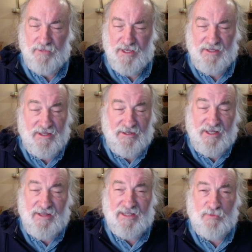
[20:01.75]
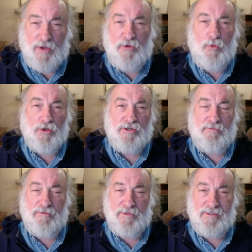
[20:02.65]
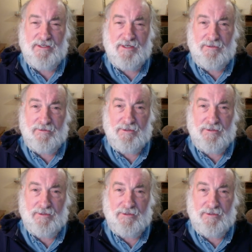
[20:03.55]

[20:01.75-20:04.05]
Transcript: Then that's why you worship him, isn't it?